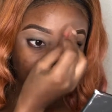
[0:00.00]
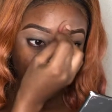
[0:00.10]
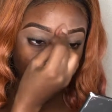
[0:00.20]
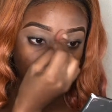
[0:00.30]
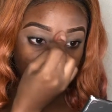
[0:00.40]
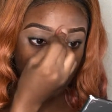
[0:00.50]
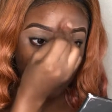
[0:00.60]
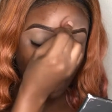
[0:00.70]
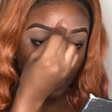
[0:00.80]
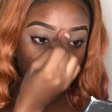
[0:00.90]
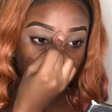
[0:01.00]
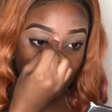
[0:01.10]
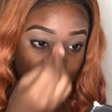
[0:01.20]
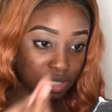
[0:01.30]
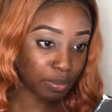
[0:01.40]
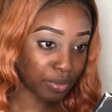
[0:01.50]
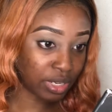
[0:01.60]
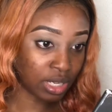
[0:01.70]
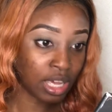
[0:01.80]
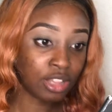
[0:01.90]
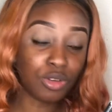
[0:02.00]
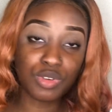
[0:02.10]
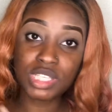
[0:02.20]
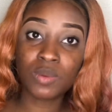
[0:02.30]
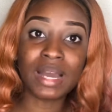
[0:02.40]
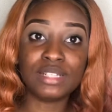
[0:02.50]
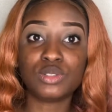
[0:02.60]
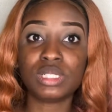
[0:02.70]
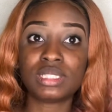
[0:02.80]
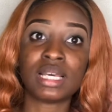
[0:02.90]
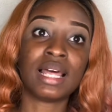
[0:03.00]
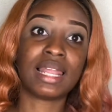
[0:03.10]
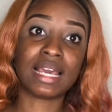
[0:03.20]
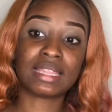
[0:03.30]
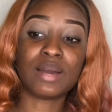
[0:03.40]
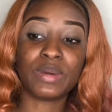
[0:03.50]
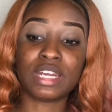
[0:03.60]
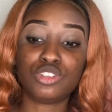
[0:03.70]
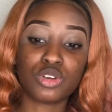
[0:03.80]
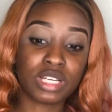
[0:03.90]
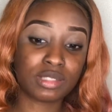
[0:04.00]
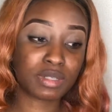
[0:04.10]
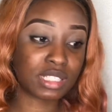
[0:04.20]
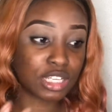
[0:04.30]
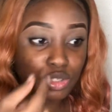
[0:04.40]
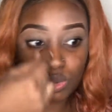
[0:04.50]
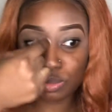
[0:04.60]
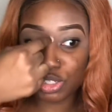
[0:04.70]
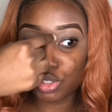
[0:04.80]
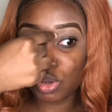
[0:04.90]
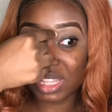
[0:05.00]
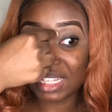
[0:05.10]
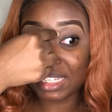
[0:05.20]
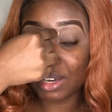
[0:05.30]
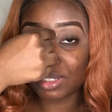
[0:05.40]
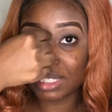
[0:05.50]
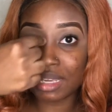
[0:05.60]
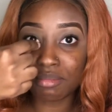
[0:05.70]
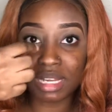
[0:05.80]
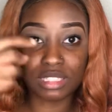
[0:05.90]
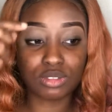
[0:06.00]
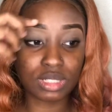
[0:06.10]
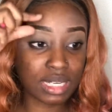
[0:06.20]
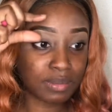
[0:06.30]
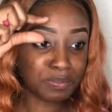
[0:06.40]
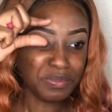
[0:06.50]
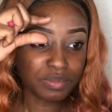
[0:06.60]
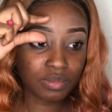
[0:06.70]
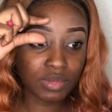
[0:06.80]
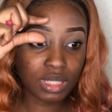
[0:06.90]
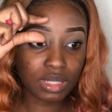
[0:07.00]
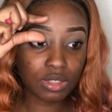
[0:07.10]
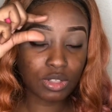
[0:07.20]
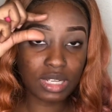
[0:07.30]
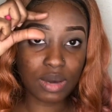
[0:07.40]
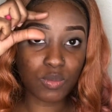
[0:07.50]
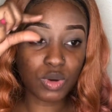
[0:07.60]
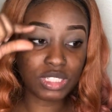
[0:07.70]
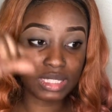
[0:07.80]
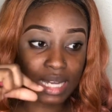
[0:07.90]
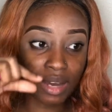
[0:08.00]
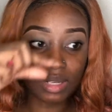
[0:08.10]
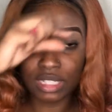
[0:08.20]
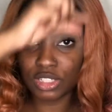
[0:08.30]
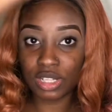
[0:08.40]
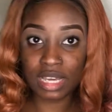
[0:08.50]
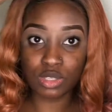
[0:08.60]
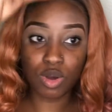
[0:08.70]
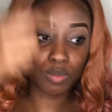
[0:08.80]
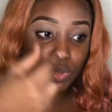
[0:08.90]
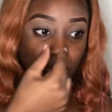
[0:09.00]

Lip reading: So please always make sure you separate it. The reason why I do it like that when I draw it is because I just want to be sure that they are on the same length, not that one is down and the other is up.